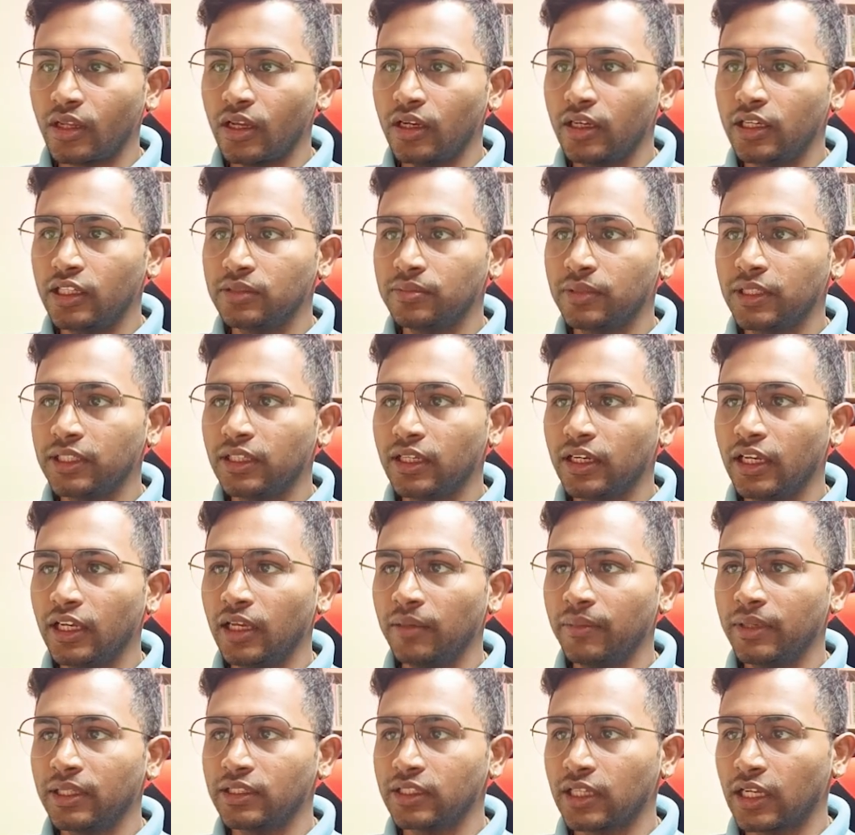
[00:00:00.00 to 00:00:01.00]
Display the
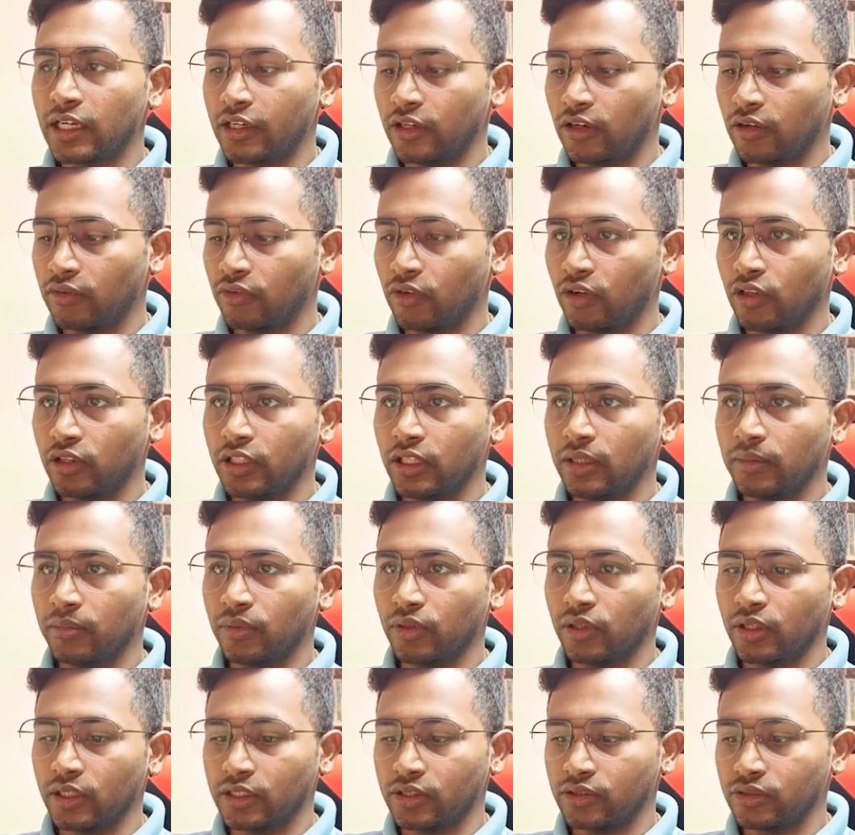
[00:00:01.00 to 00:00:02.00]
name and salary of all the
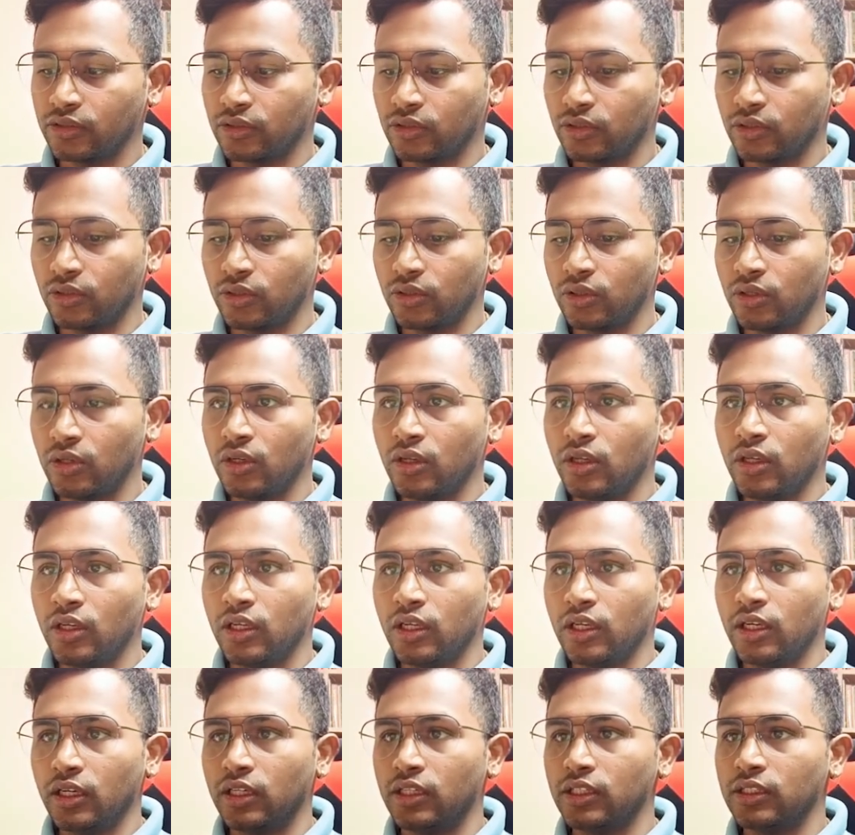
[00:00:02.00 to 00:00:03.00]
employees. So
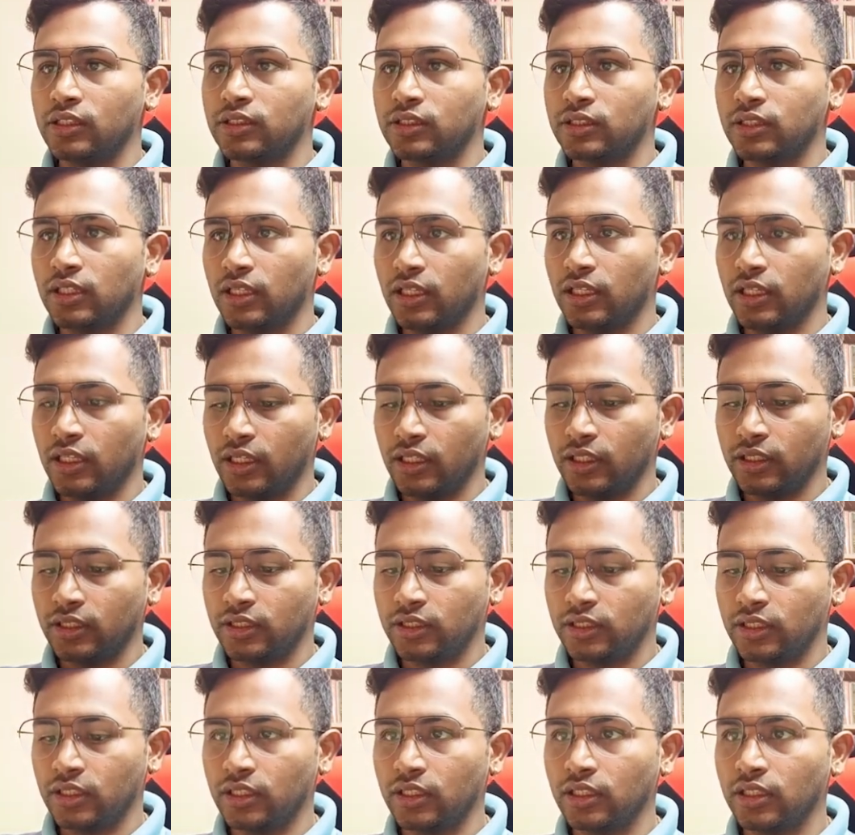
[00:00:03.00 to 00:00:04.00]
it is
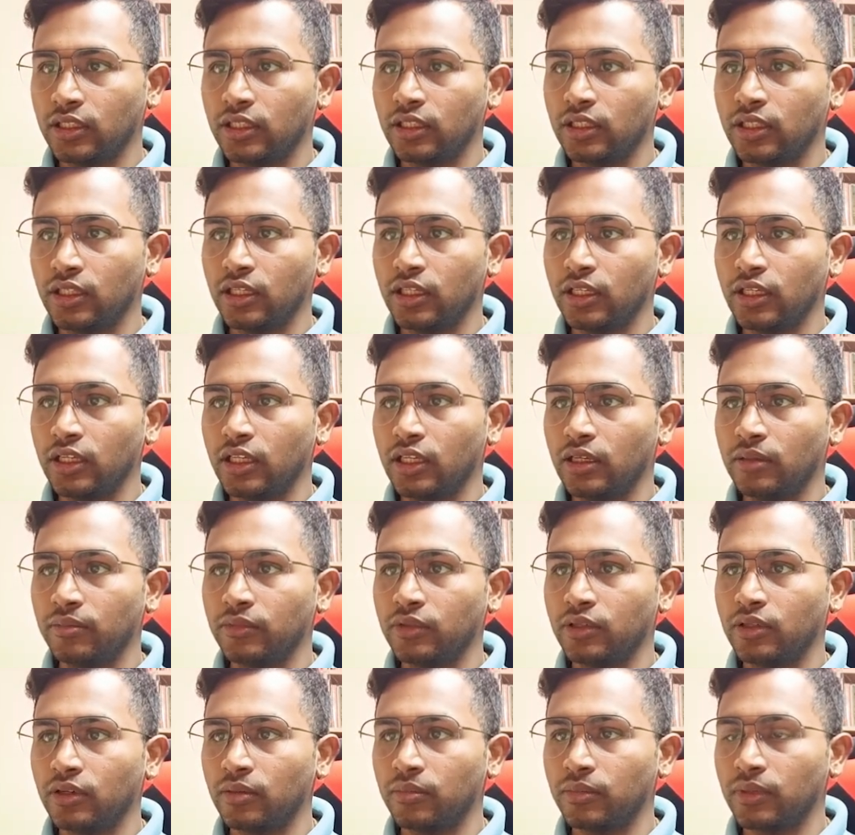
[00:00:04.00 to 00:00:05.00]
select key
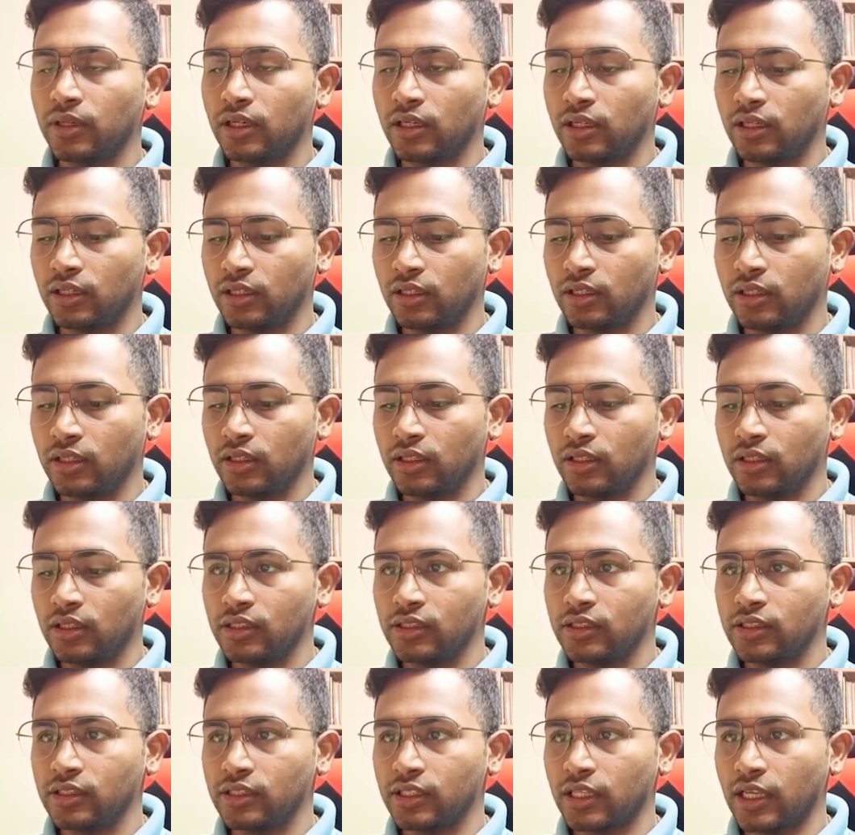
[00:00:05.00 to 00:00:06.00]
name comma
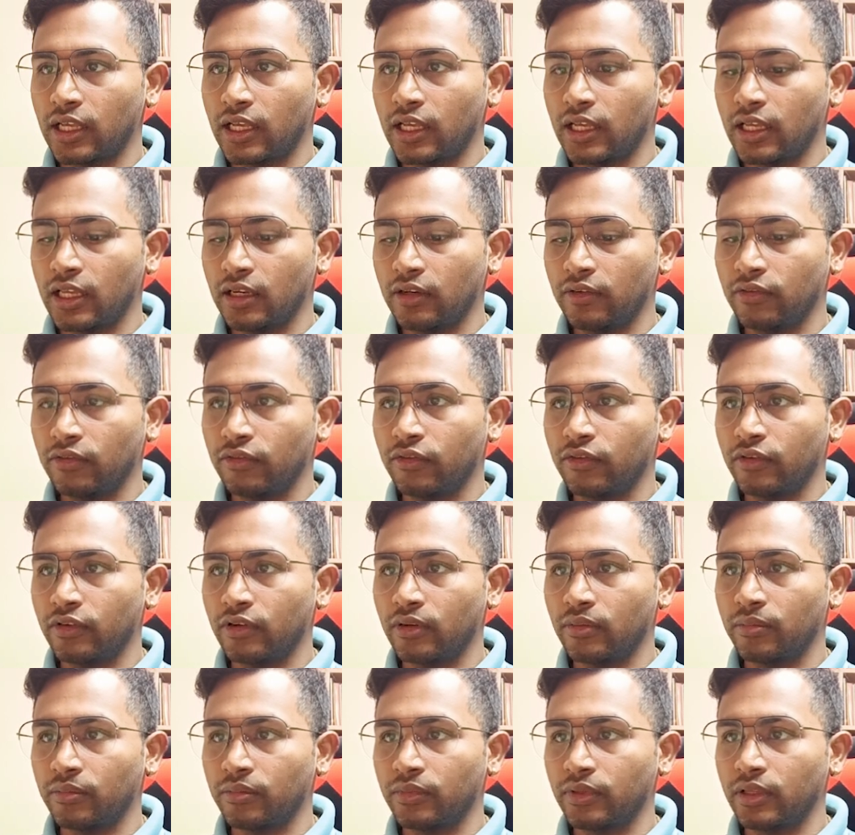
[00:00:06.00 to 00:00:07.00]
sal
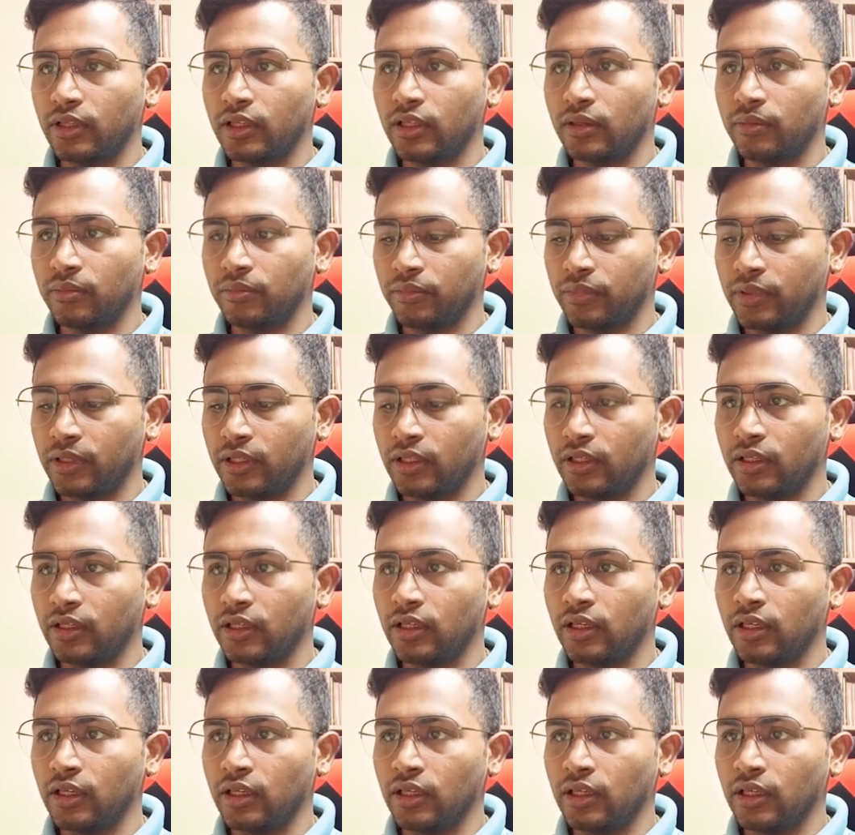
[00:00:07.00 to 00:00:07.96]
from EMP.